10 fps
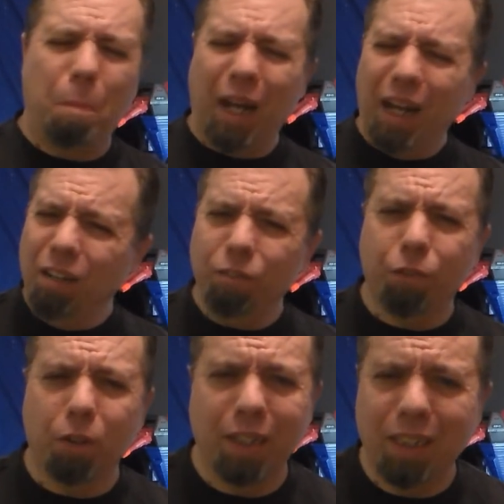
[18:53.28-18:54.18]

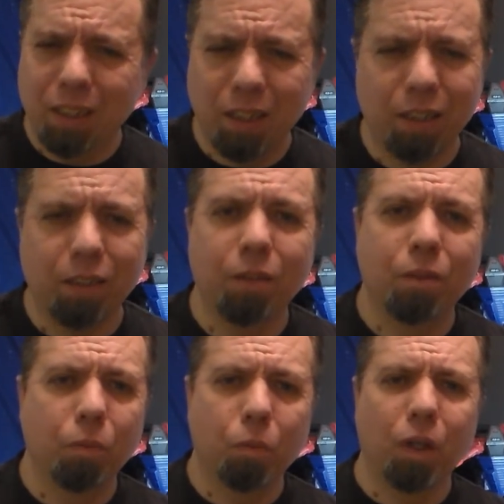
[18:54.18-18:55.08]
Painful, isn't it?
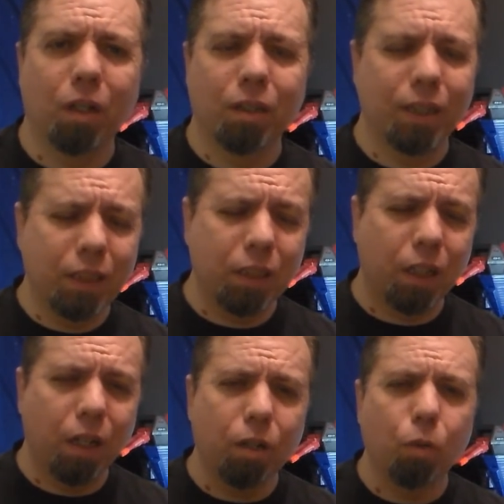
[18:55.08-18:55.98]
Well, this is
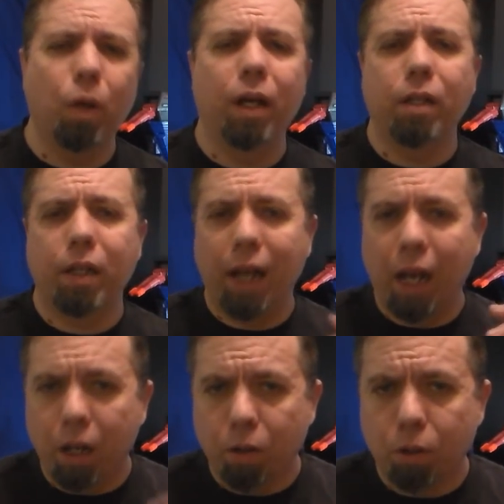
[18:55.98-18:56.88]
another way that
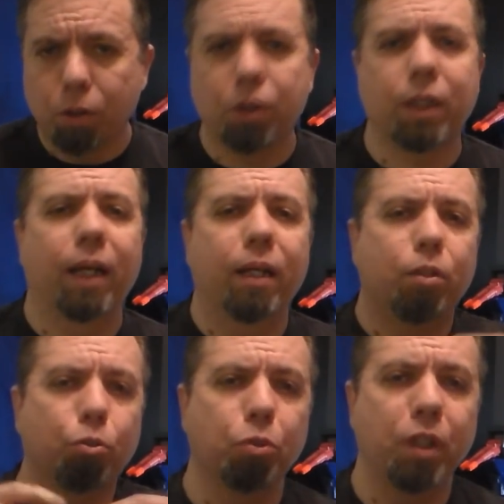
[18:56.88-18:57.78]
errors can
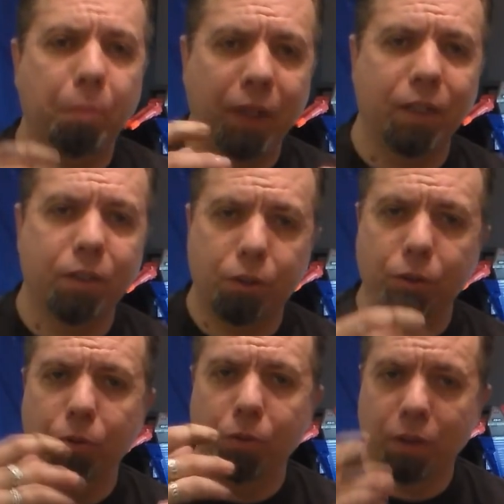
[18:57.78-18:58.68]
creep
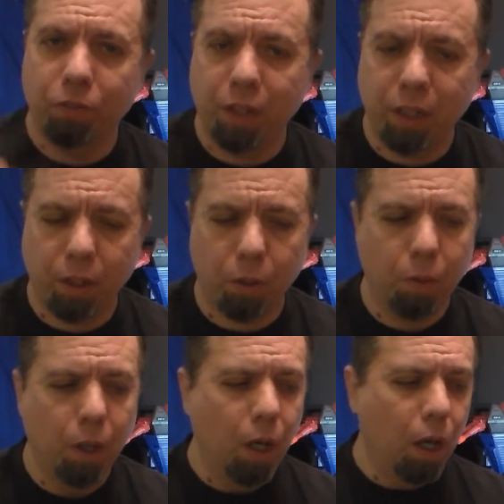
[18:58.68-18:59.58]
into the video,
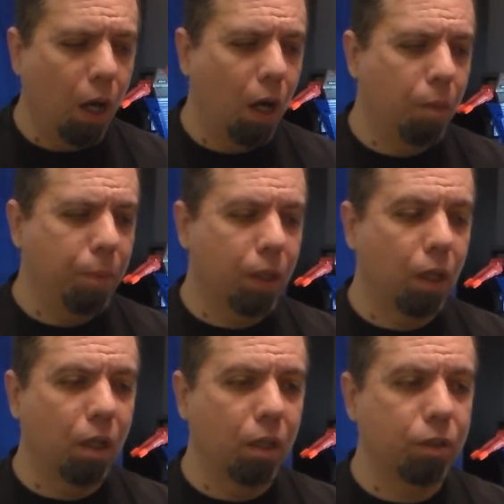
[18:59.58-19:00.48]

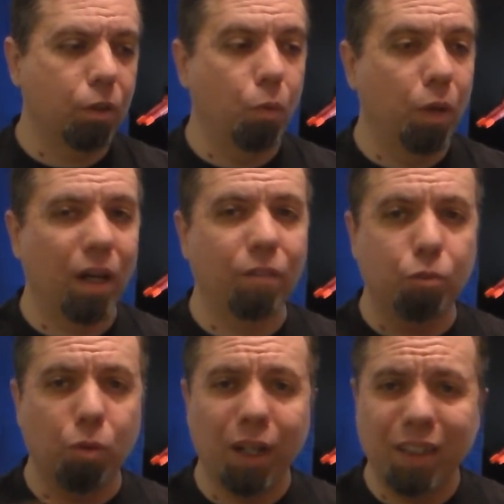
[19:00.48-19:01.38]
because when I've
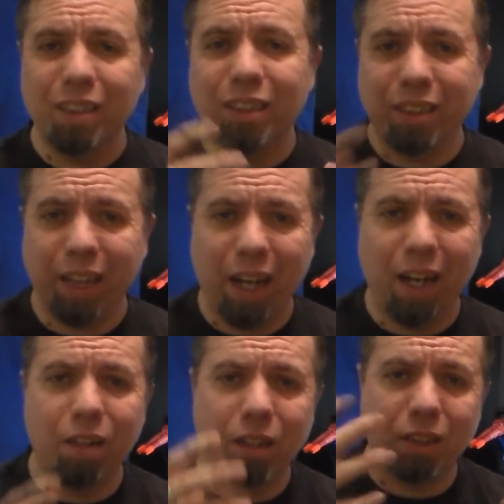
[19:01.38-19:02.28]
tried to
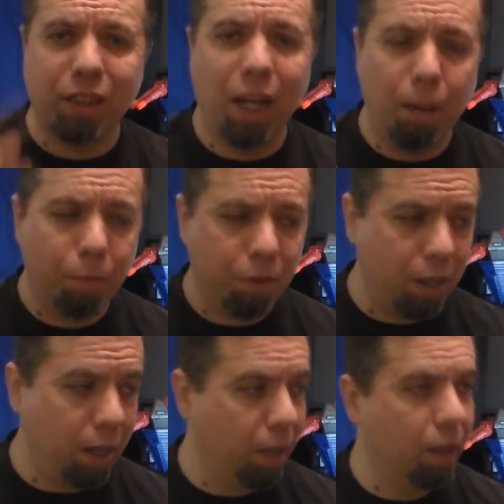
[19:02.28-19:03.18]
say the same
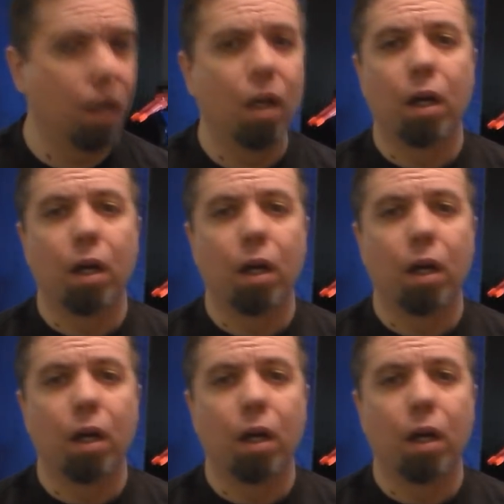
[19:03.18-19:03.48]
thing